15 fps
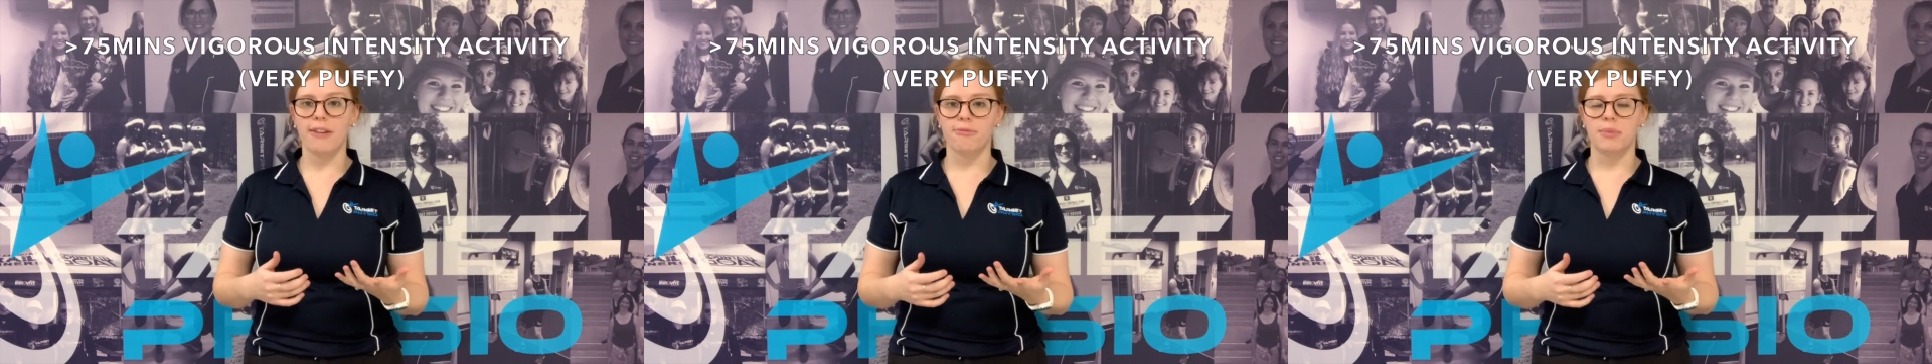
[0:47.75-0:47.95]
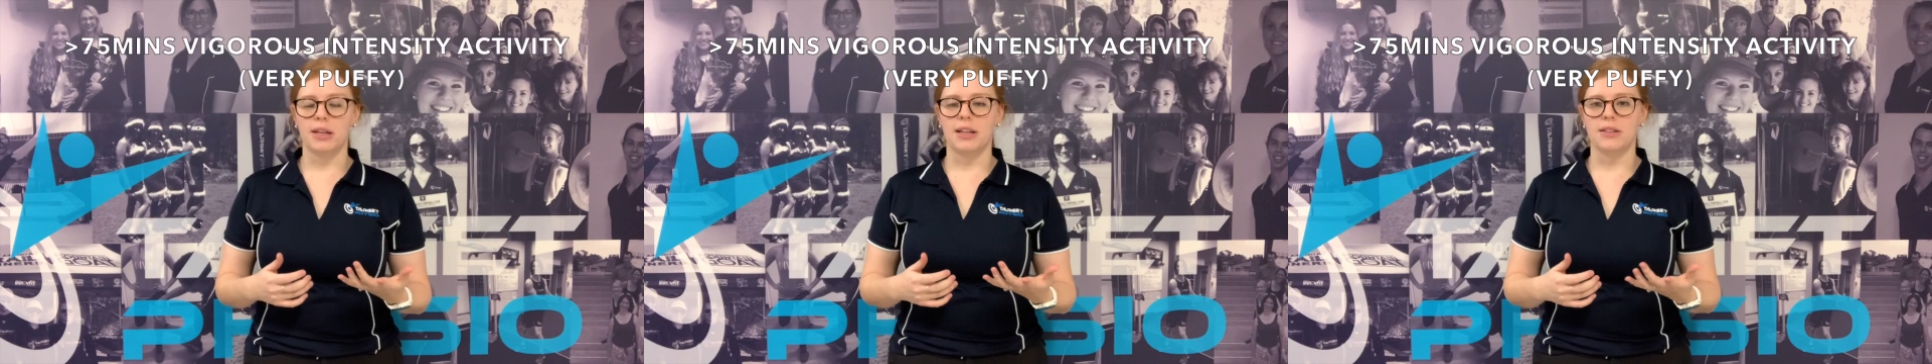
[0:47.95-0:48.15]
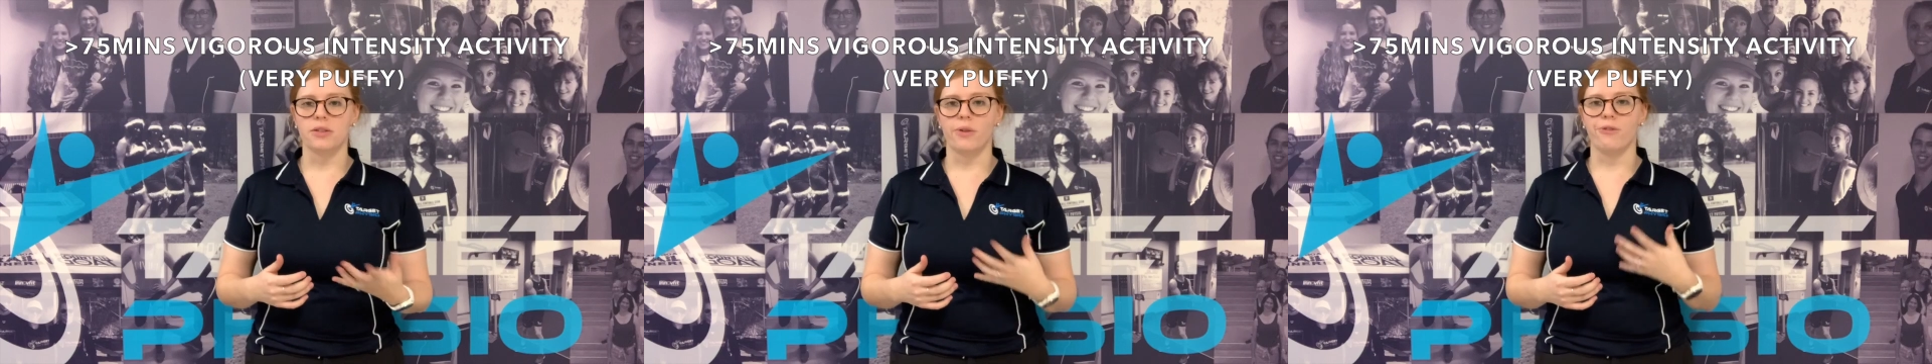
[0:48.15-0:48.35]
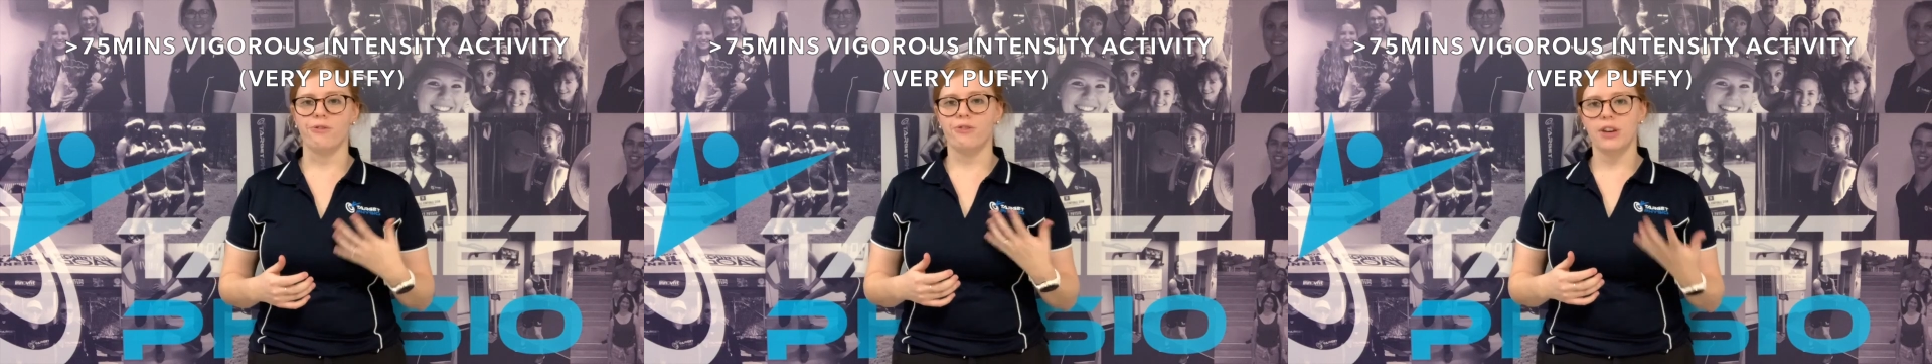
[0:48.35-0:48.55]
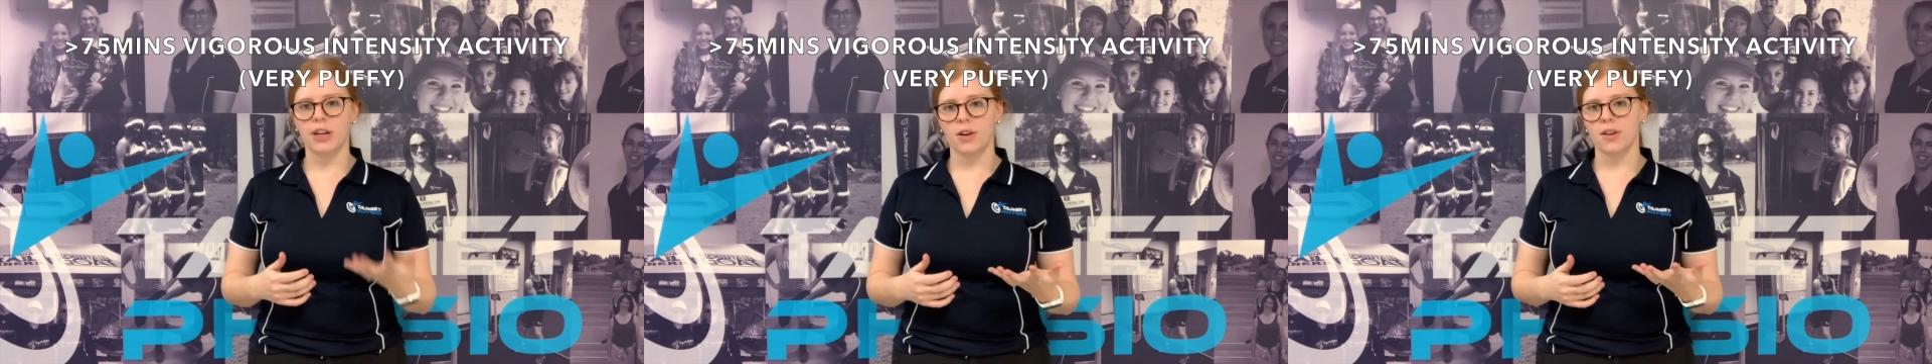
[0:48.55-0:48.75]
minutes of
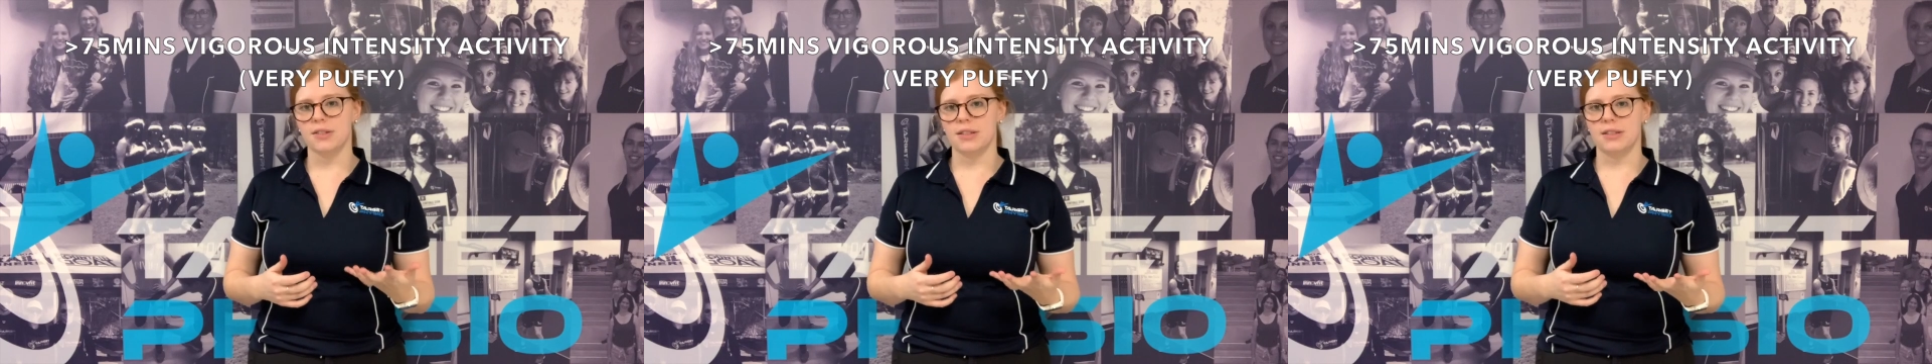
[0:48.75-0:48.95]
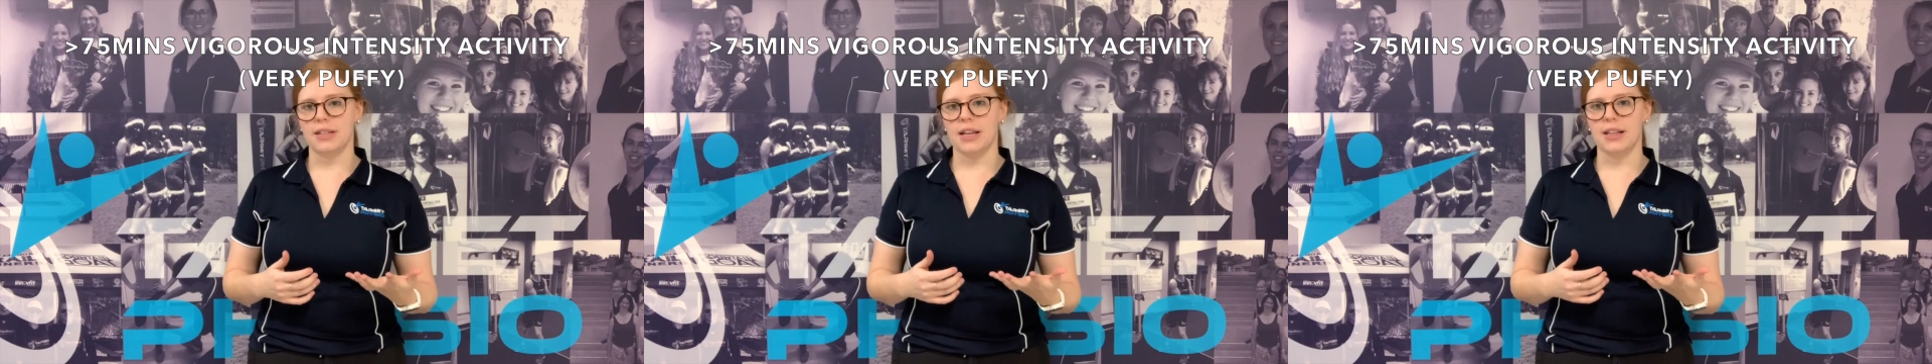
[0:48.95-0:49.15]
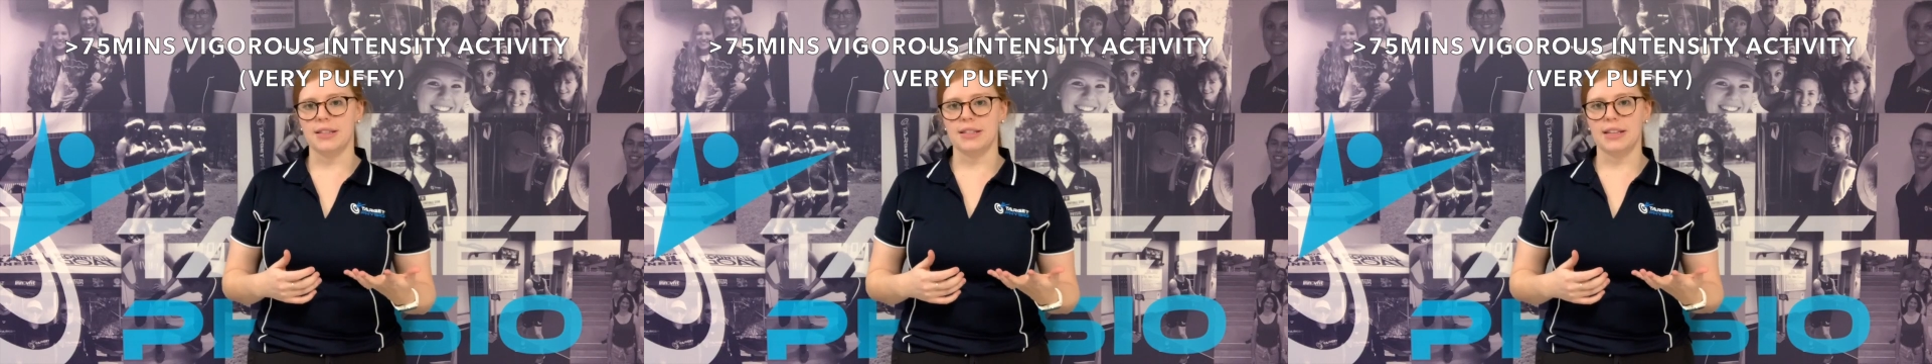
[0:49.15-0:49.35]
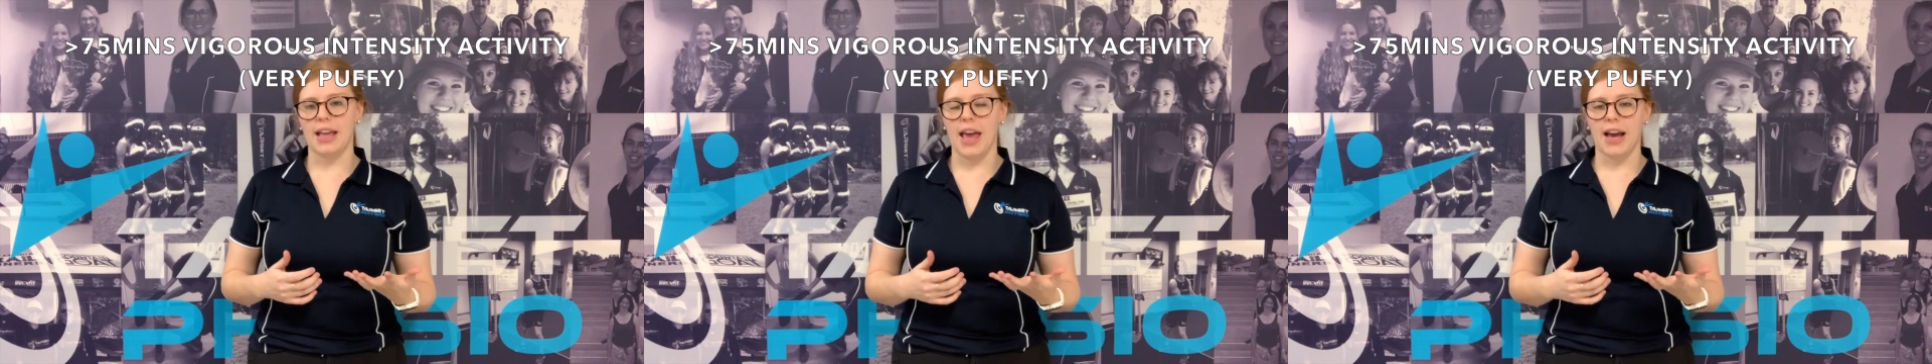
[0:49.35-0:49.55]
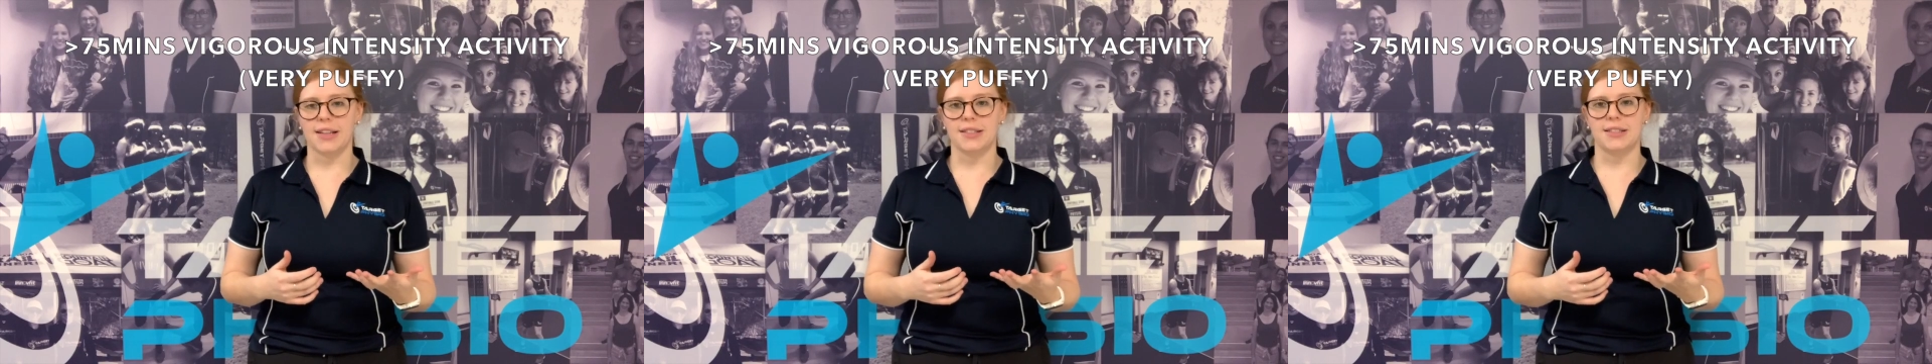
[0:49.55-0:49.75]
vigorous intensity
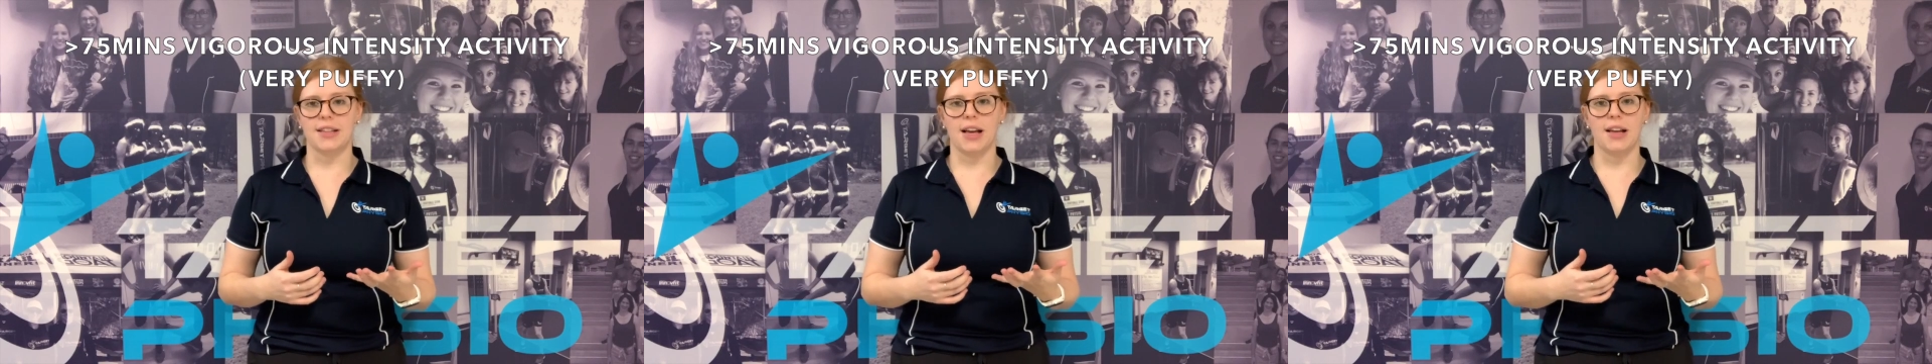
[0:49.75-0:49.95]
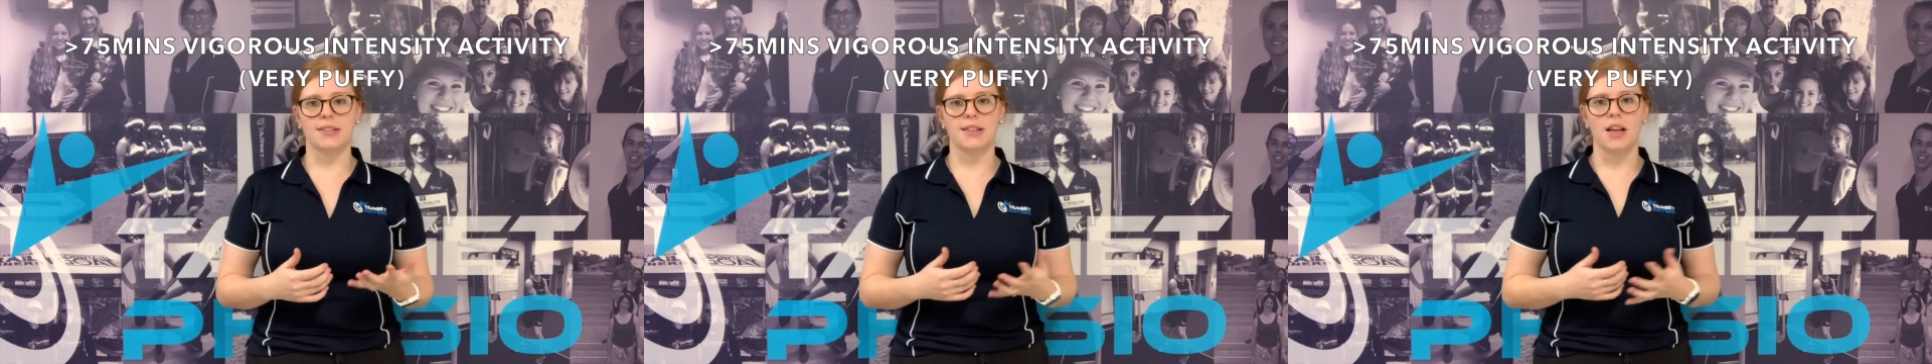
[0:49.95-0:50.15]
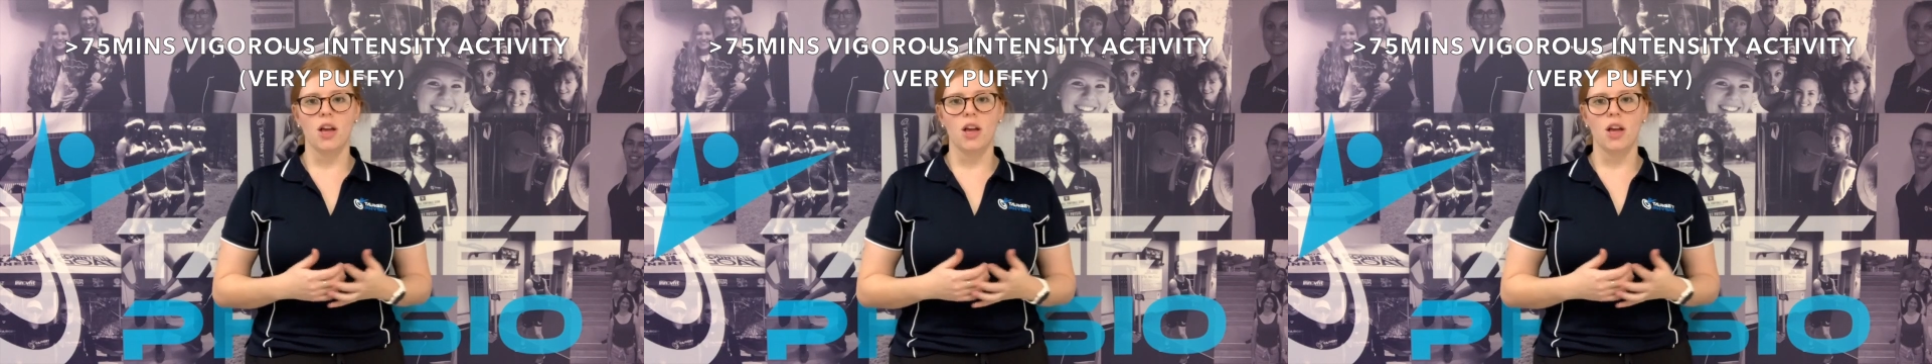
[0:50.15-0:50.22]
exercise,